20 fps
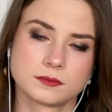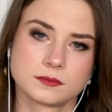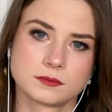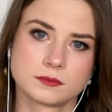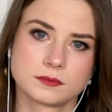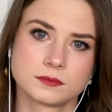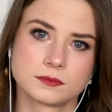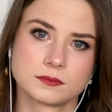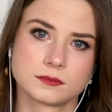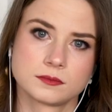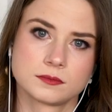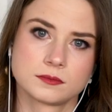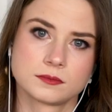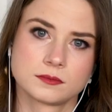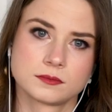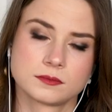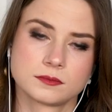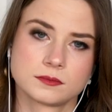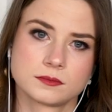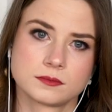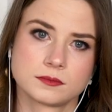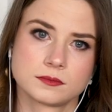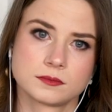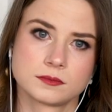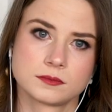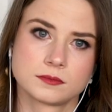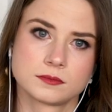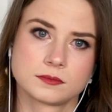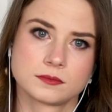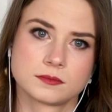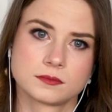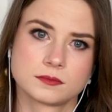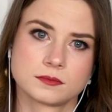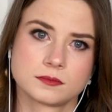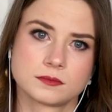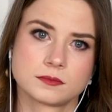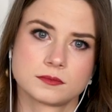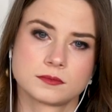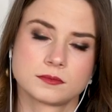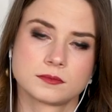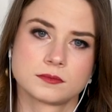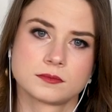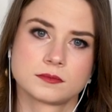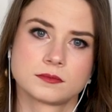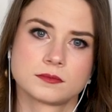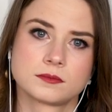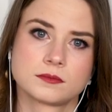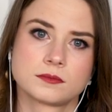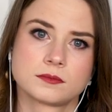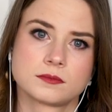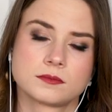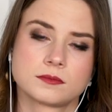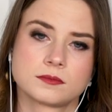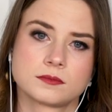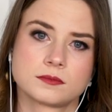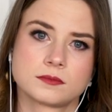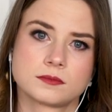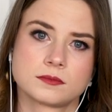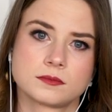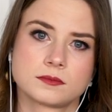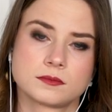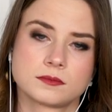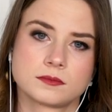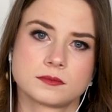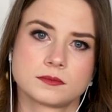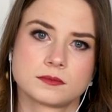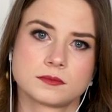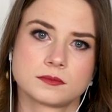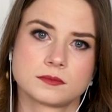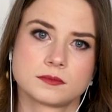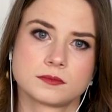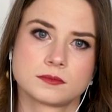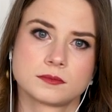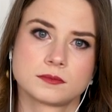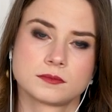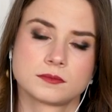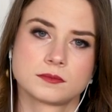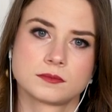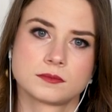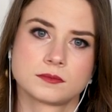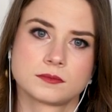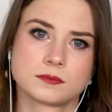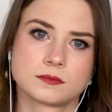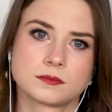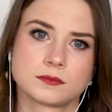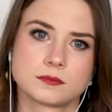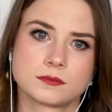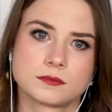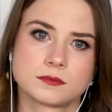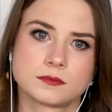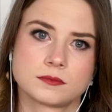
[no speech]